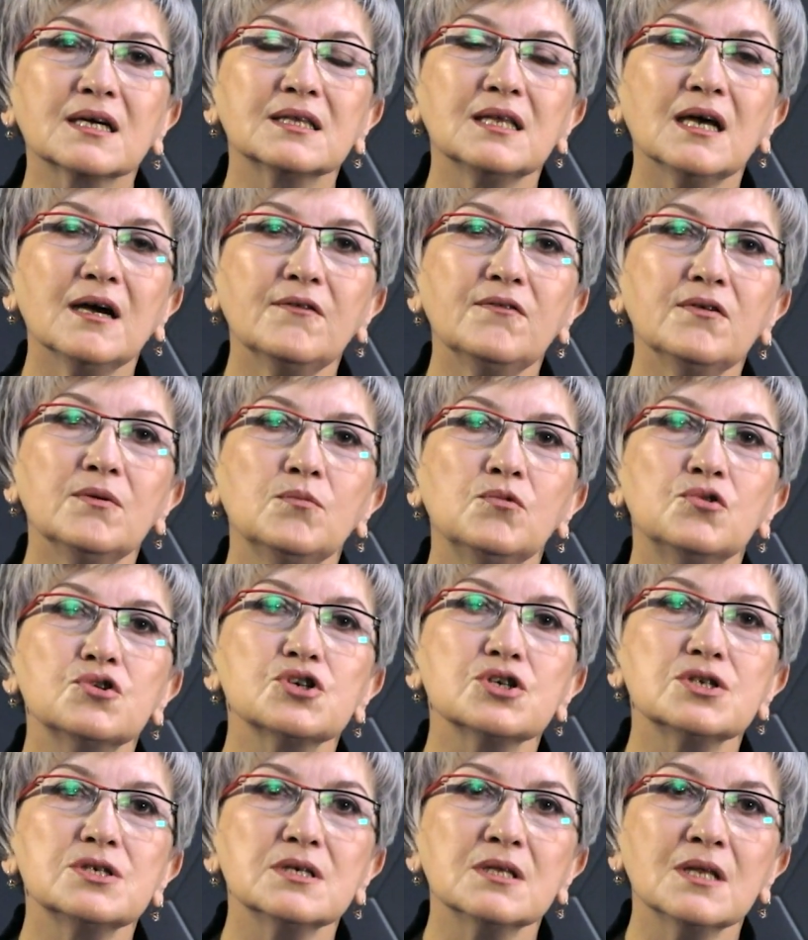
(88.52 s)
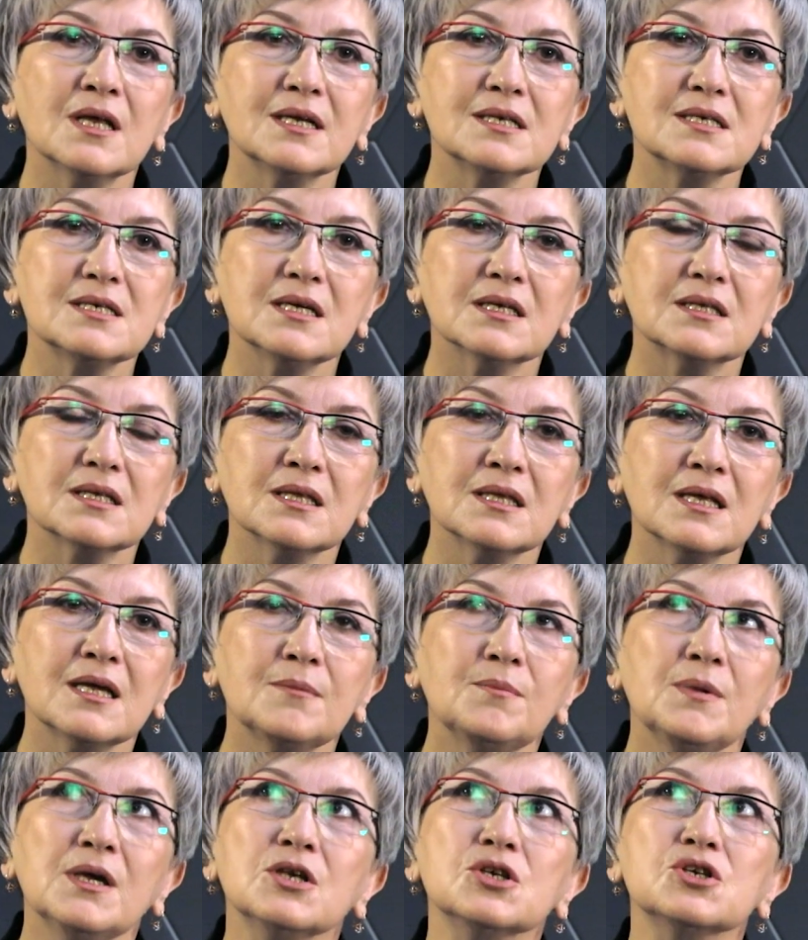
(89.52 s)
And then you can locate that
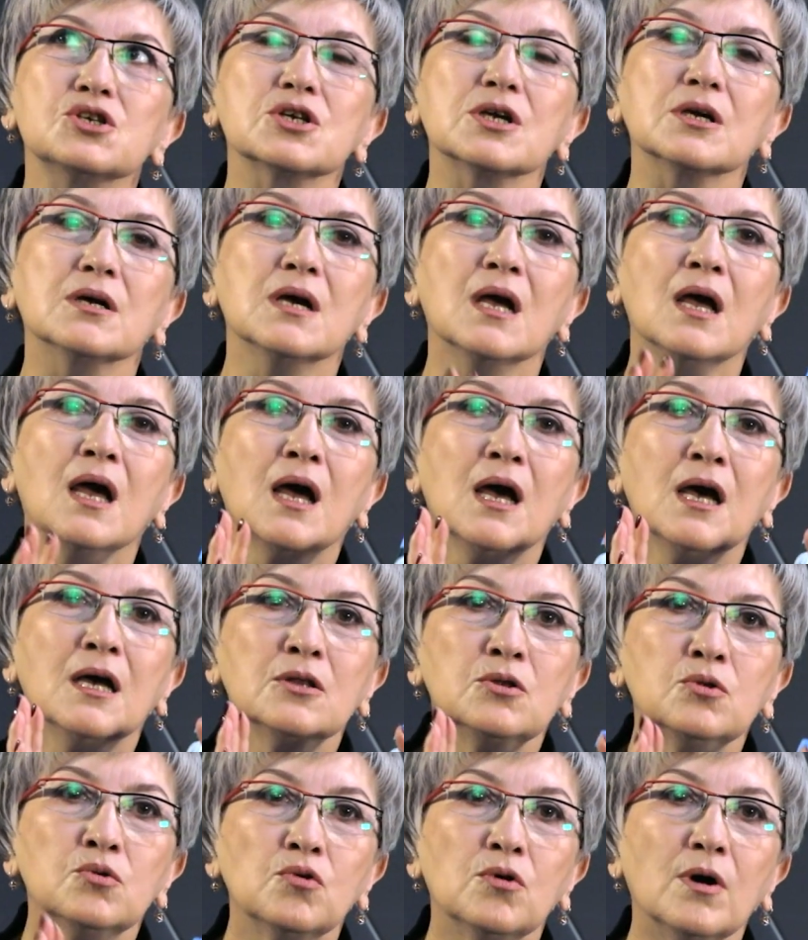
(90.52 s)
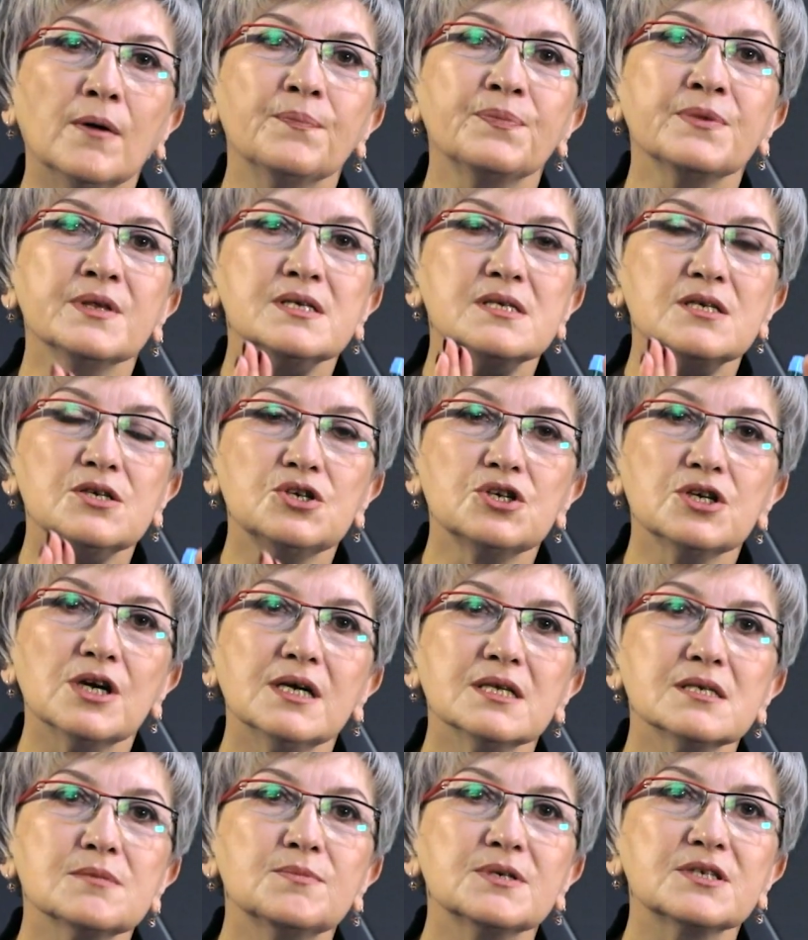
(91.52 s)
smallest one, but now we will do things a little
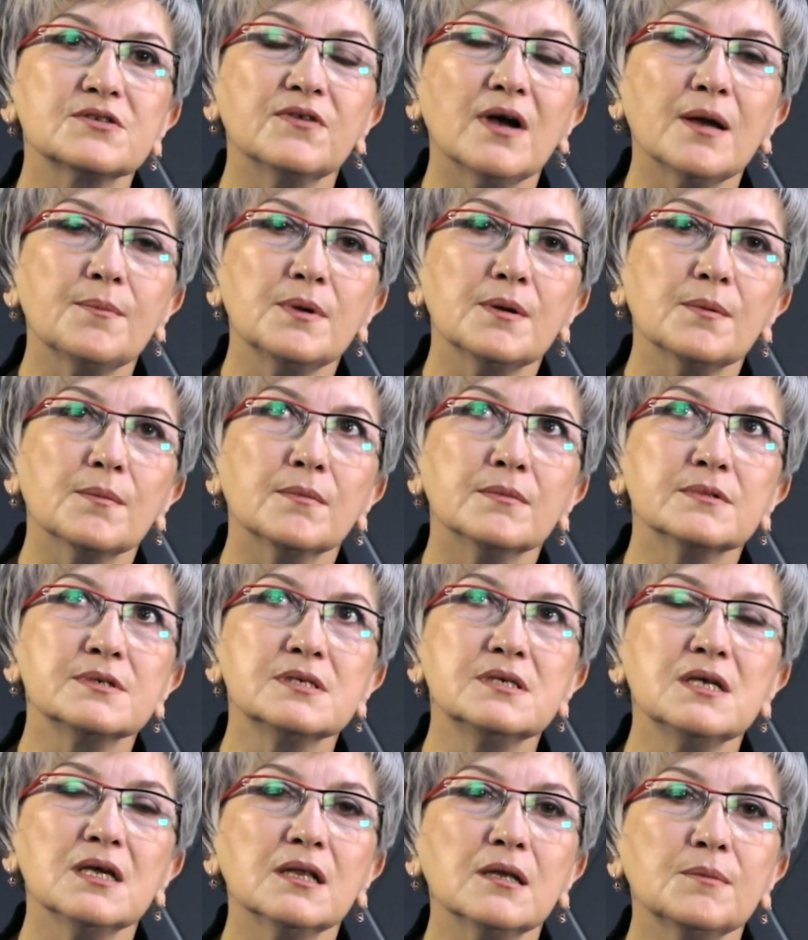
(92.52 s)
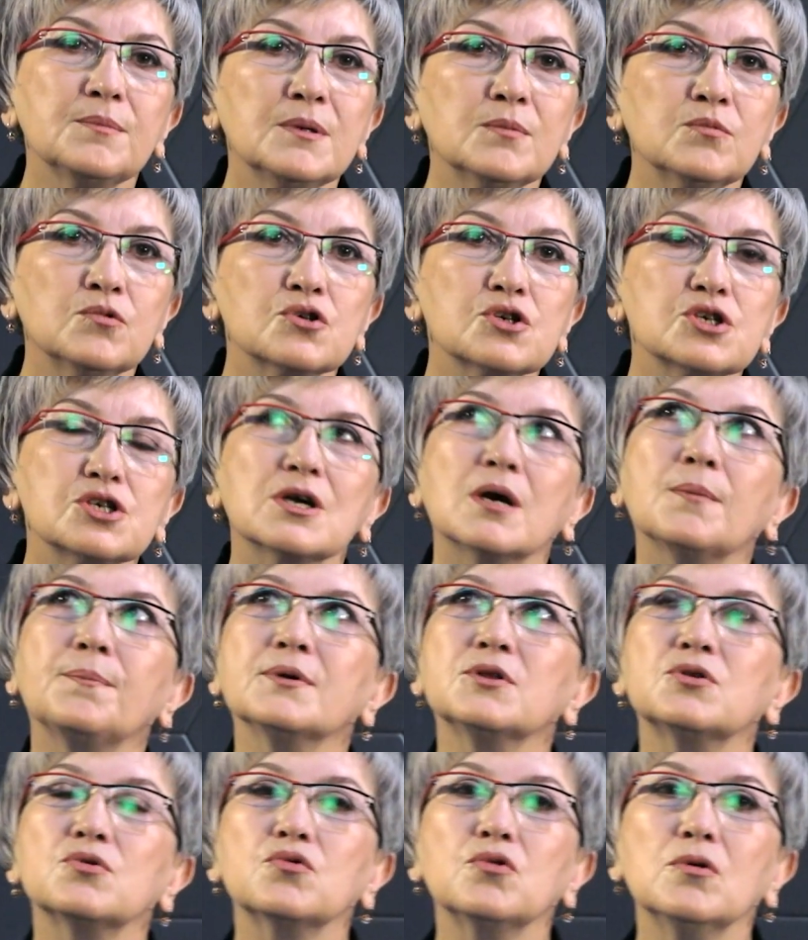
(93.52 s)
differently, you and me, in a unique
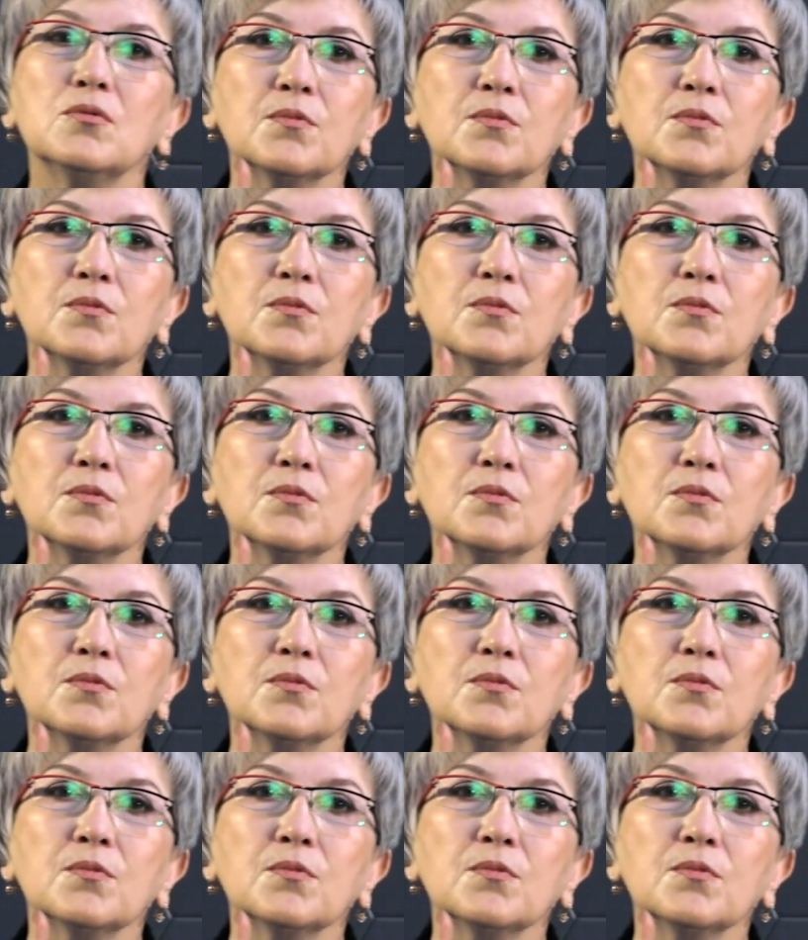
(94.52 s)
manner.